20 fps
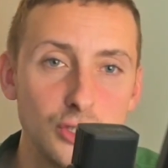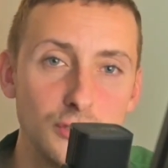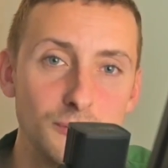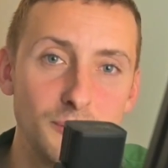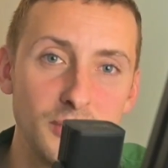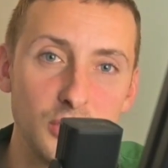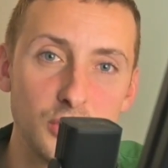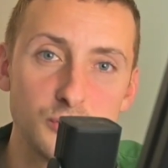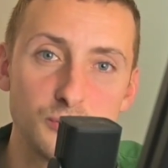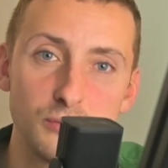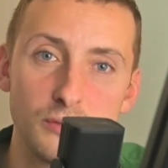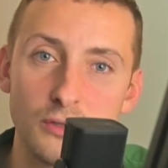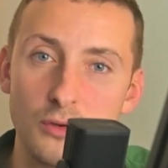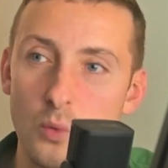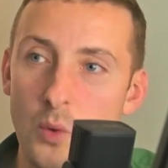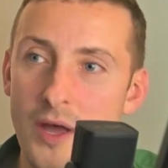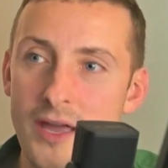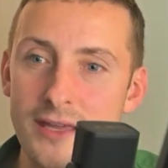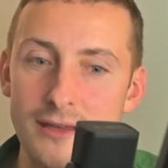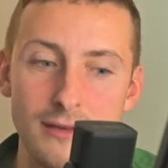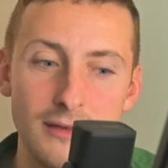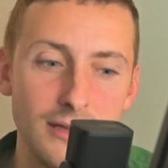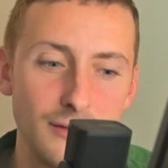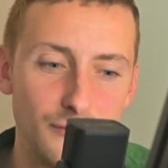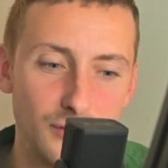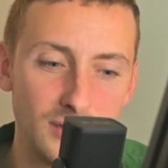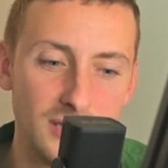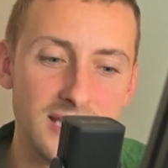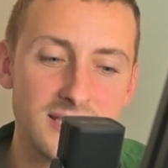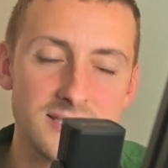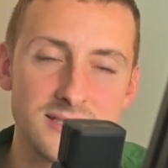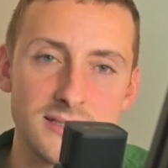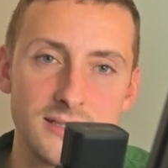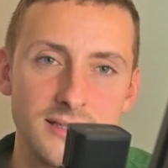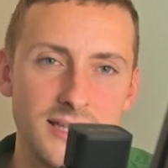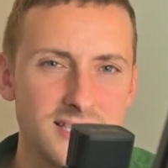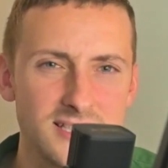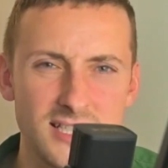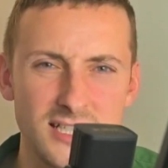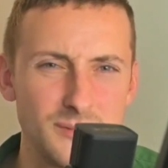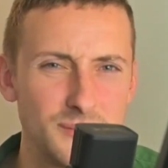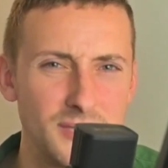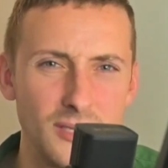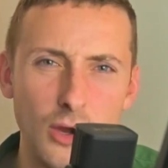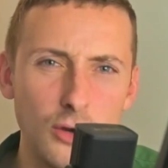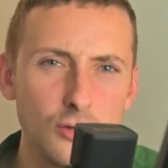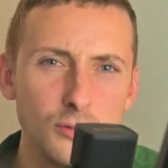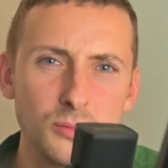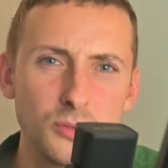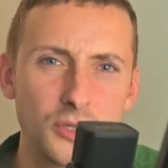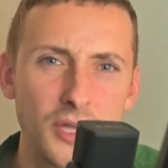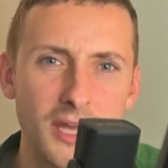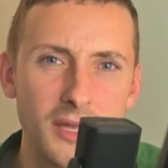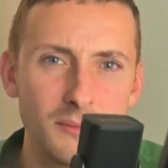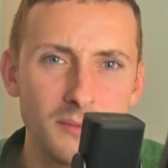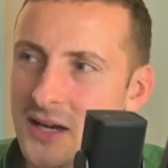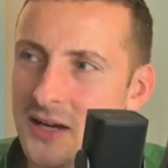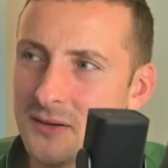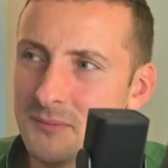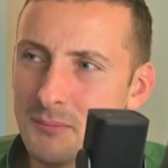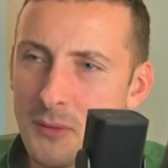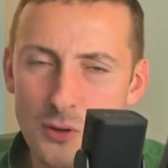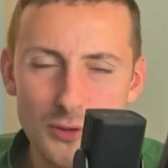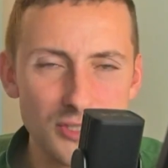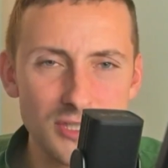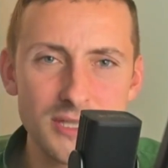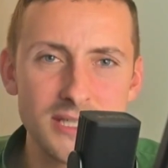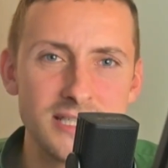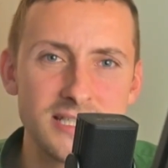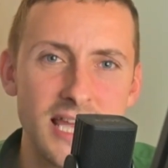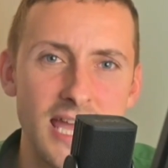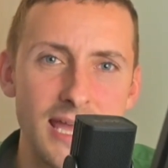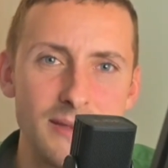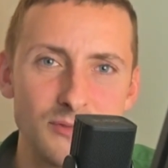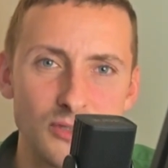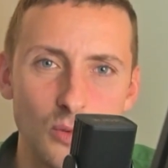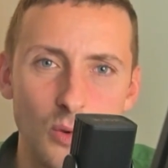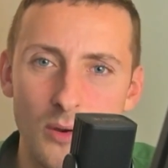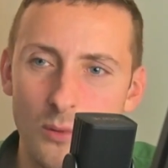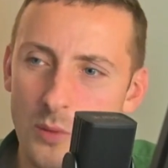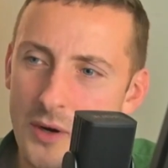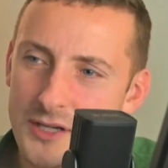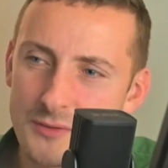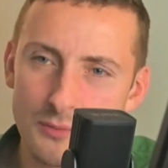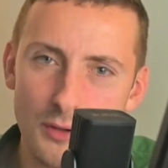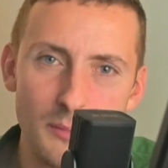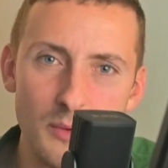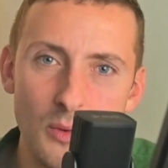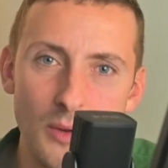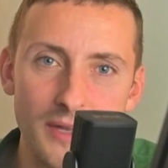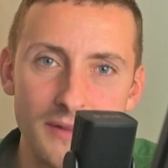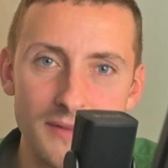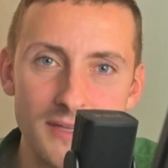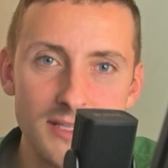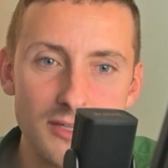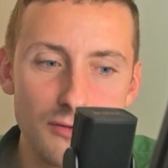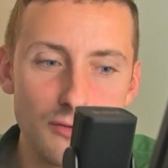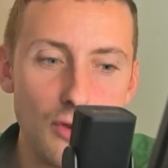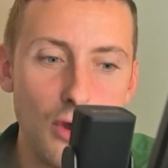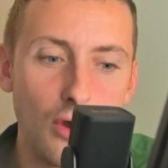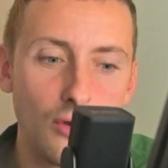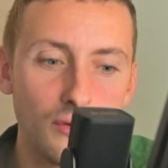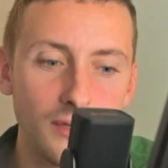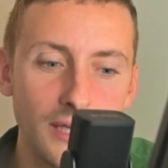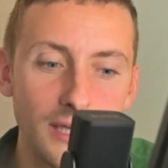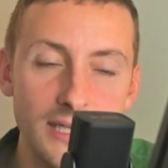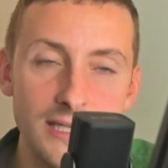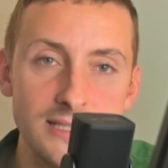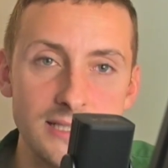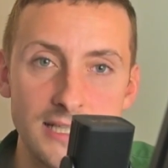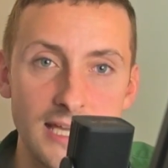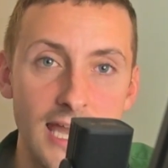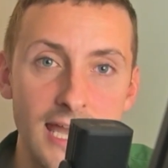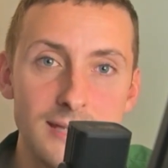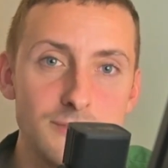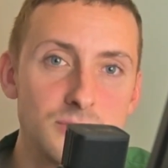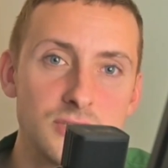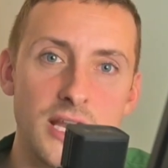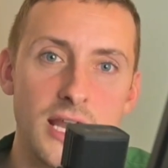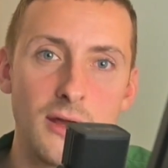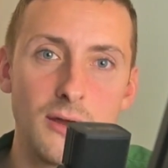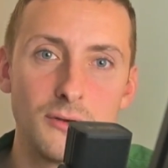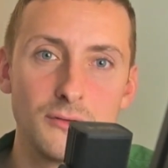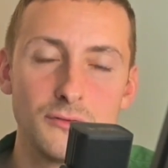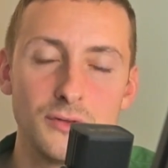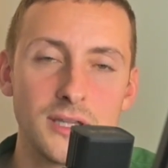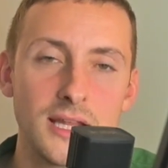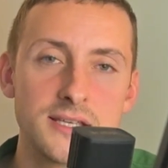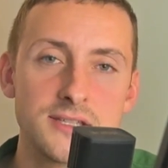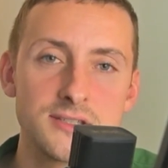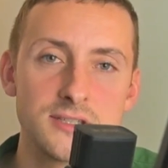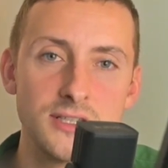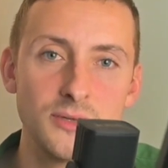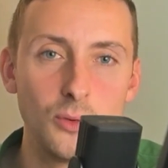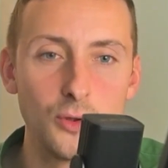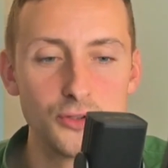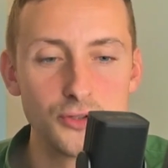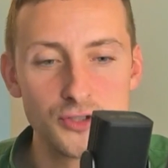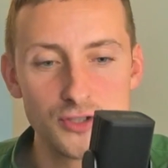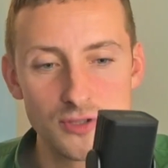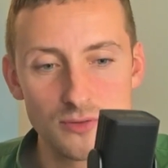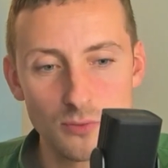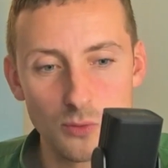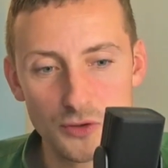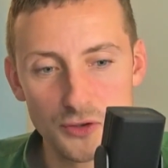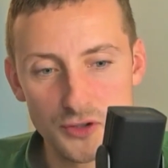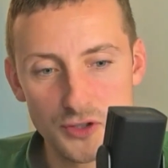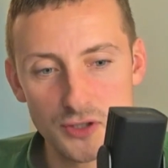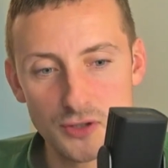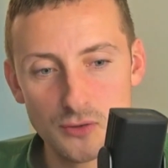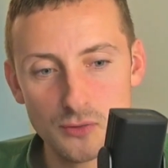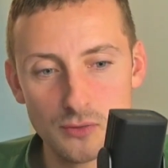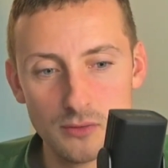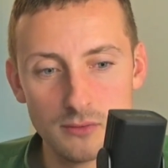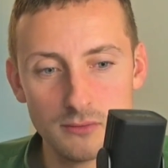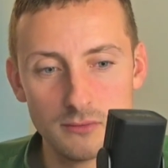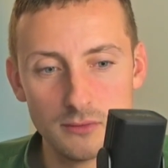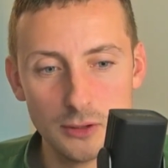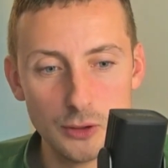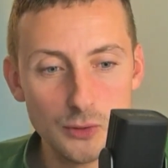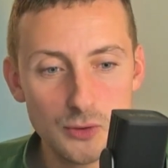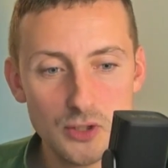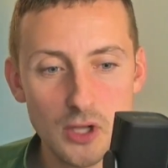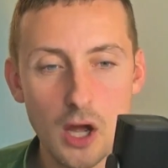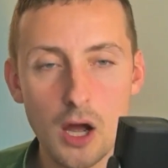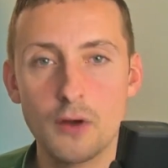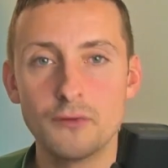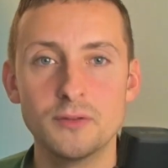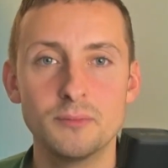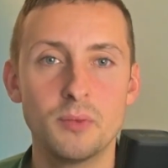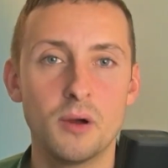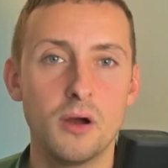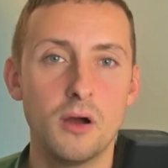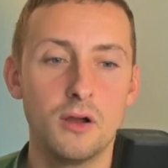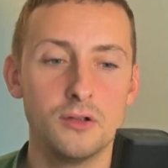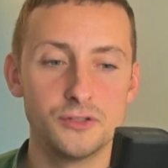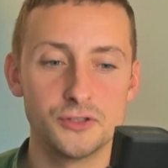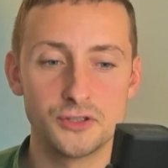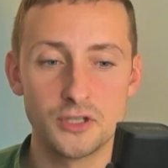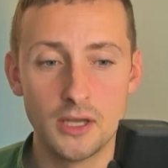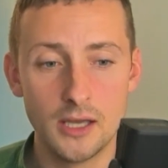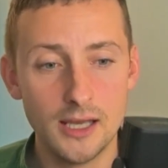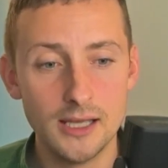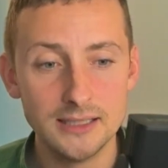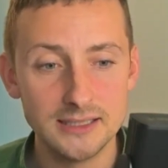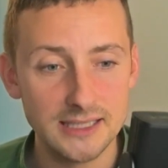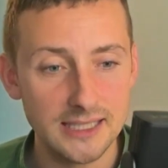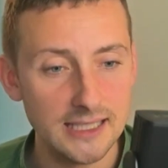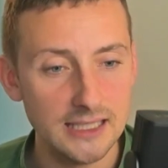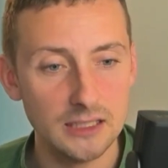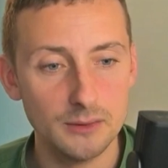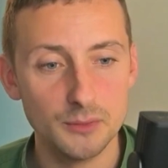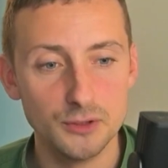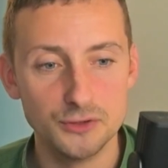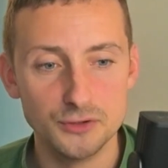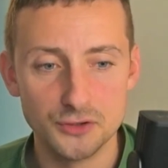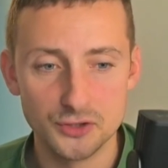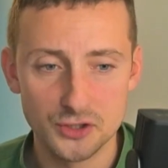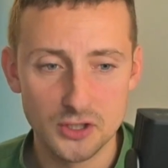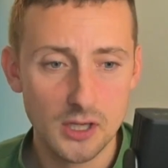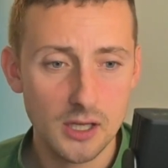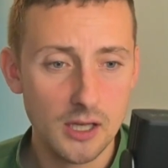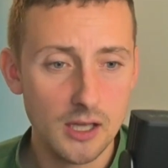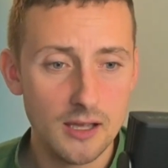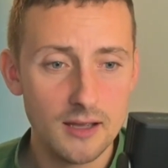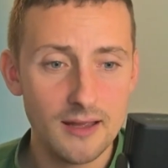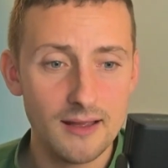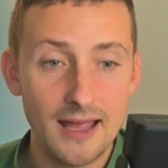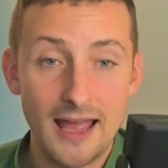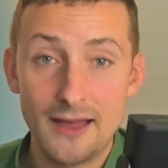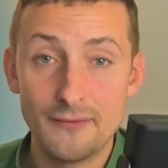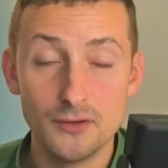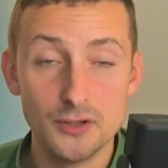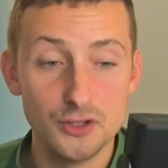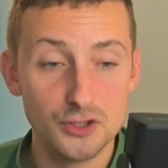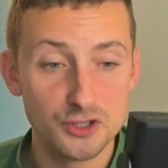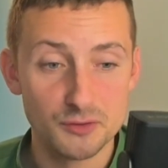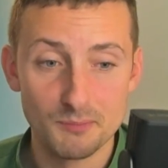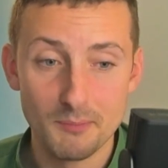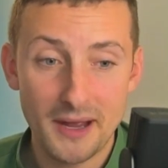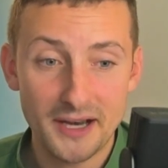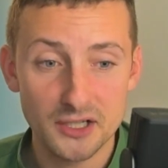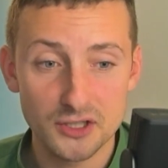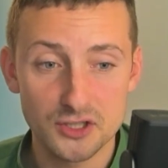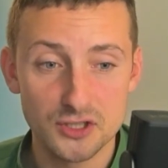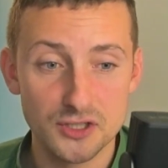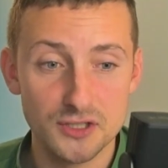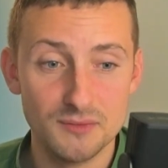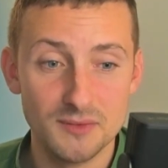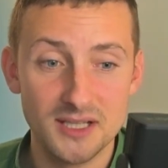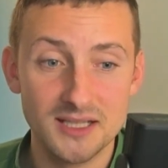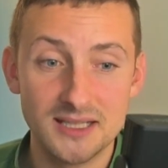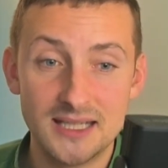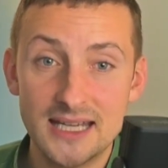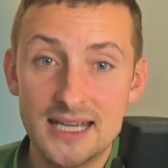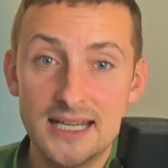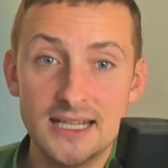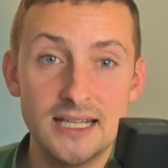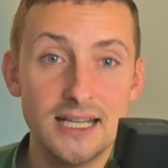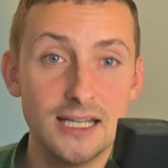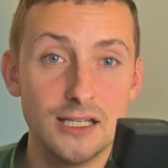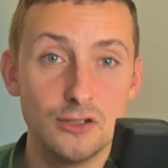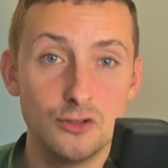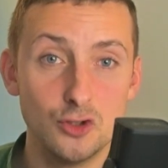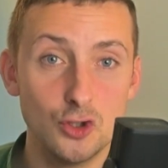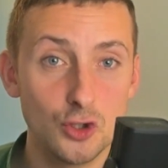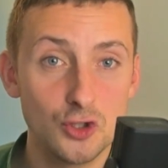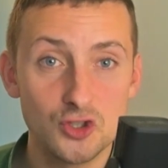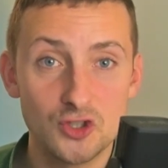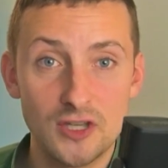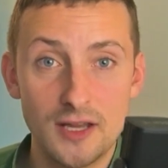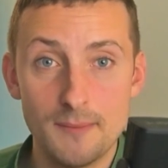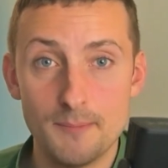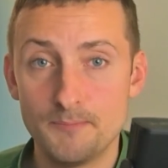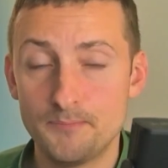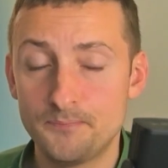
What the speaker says: Middlesbrough away for Leicester, that's going to be a horrible game. Most of these games are West Brom away. These are not easy games now for Leicester. Once you lose Harvey Barnes, Tielemans, Evans, Maddison, Ndidi, Justin,